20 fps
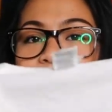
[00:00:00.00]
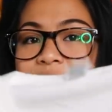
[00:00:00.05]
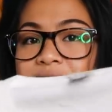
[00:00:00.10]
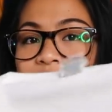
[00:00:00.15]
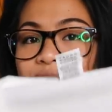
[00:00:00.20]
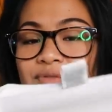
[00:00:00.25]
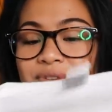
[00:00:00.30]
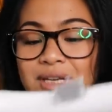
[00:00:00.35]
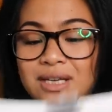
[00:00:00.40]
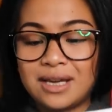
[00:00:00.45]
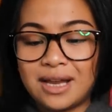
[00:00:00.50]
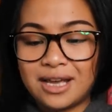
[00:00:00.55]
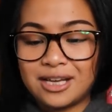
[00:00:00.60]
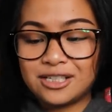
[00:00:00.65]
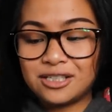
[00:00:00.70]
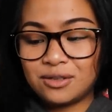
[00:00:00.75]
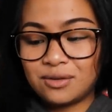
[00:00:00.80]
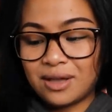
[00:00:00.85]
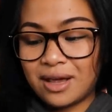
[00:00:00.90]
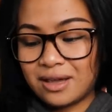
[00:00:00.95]
and it's a V-neck,
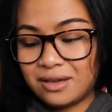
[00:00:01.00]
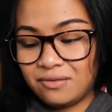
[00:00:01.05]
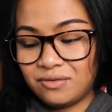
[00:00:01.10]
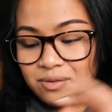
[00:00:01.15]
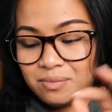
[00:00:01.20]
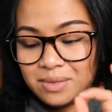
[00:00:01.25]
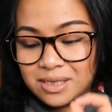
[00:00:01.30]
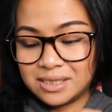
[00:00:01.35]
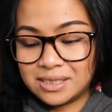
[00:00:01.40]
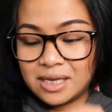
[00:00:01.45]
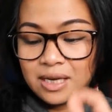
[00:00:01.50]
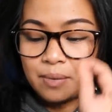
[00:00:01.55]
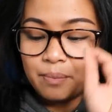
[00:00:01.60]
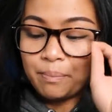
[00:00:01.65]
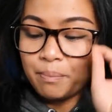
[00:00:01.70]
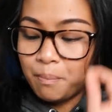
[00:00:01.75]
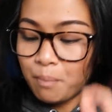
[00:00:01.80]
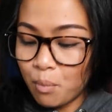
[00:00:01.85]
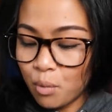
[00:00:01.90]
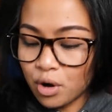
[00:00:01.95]
so that even makes it
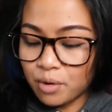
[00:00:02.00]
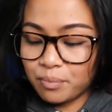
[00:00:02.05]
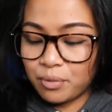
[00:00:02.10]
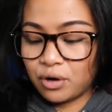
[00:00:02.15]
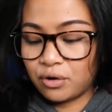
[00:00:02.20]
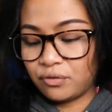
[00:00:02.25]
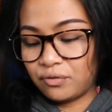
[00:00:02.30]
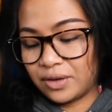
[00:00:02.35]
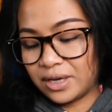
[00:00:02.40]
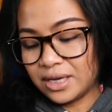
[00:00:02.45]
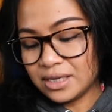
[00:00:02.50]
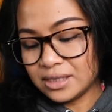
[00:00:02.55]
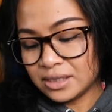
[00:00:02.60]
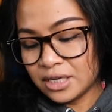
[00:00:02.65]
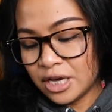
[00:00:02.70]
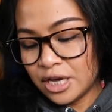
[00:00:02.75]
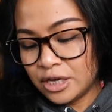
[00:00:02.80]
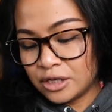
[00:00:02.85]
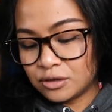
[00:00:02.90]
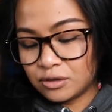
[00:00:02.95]
more perfect.
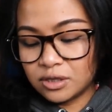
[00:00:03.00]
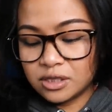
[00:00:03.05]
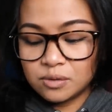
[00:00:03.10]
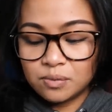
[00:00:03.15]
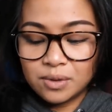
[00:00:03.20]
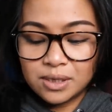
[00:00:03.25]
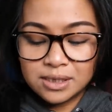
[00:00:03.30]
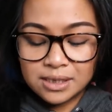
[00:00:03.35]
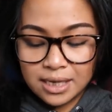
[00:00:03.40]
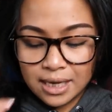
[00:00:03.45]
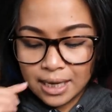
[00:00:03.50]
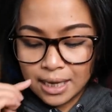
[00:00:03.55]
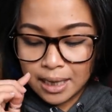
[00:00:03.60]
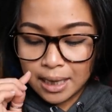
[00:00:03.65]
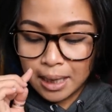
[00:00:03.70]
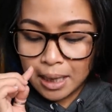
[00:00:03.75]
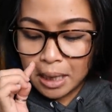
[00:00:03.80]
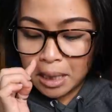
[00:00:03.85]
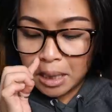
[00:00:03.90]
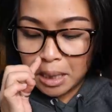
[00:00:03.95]
So this was
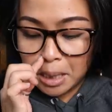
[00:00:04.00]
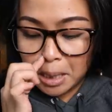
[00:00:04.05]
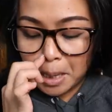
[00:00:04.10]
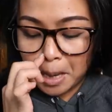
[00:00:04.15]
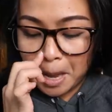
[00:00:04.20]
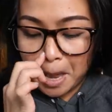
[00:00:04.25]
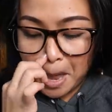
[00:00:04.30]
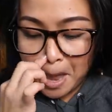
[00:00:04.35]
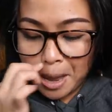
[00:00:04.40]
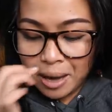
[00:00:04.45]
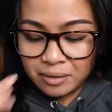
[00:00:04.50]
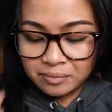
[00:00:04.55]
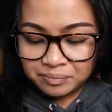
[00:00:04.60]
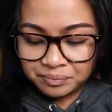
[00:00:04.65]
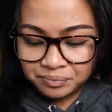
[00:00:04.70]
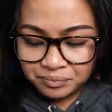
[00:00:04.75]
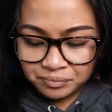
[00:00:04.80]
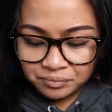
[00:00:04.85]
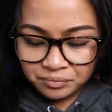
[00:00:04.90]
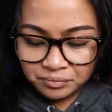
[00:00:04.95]
a, did I